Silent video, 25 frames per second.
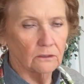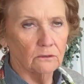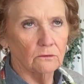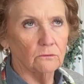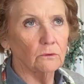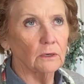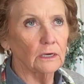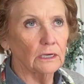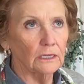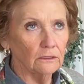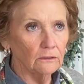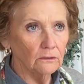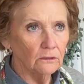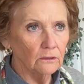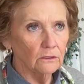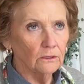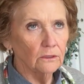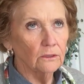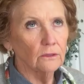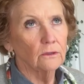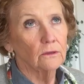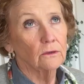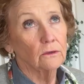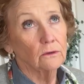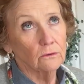Well,
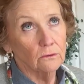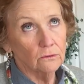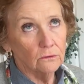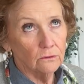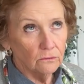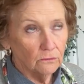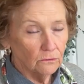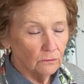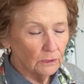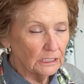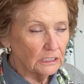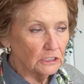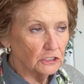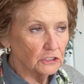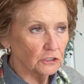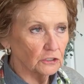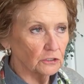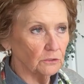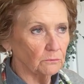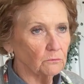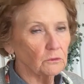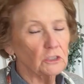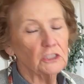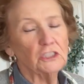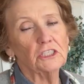wheat
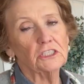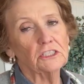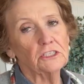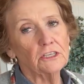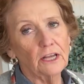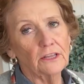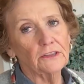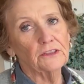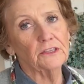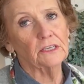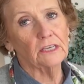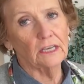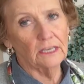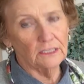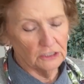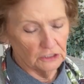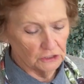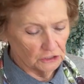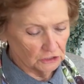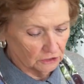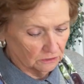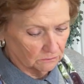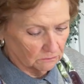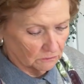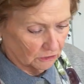germ, which is not the kind of
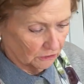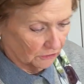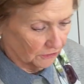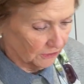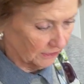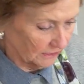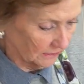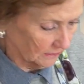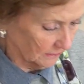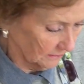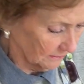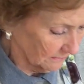germ you're thinking